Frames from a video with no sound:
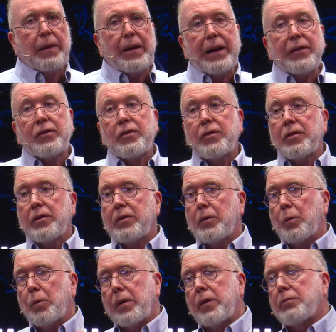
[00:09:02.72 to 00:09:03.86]
And that's
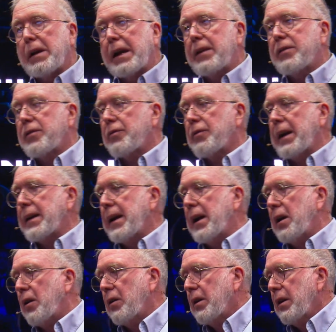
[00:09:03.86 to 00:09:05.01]
where the race is right
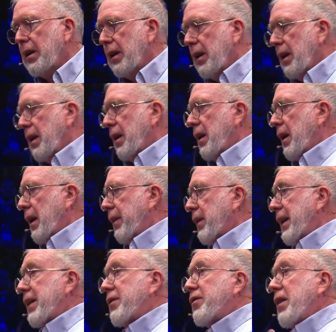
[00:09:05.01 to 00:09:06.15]
now in
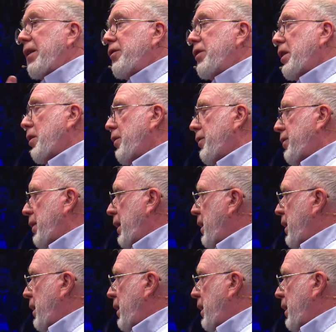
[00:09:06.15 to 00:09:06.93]
the next 10 years